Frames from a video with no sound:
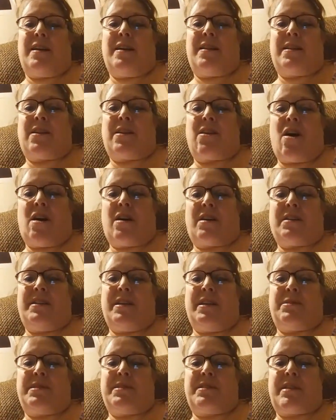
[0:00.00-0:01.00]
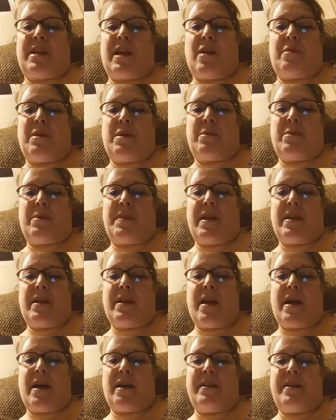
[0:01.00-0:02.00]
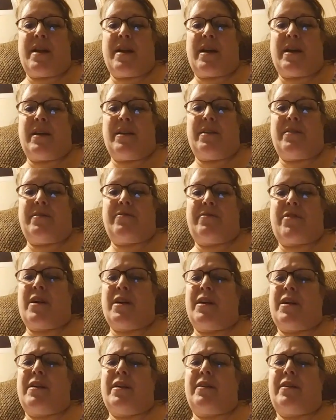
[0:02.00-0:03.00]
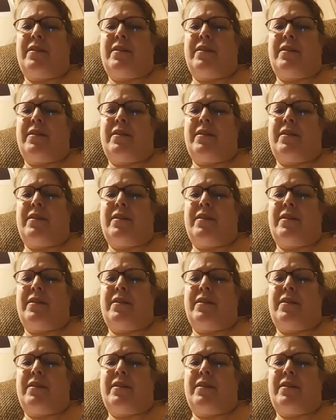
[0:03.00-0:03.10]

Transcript: The cockatiels scare me when they had night fright.